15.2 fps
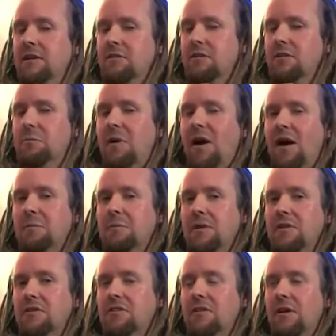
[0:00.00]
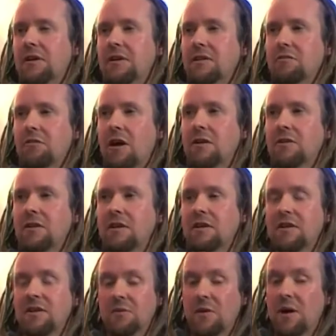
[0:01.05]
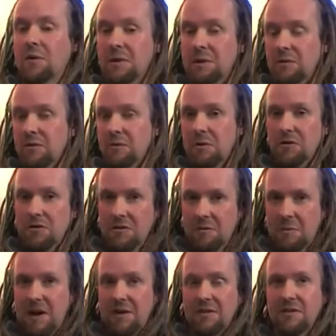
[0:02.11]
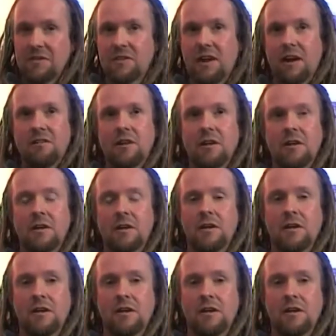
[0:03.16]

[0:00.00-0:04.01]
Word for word: He was just parked by the side of the road while we was mooching about in this area.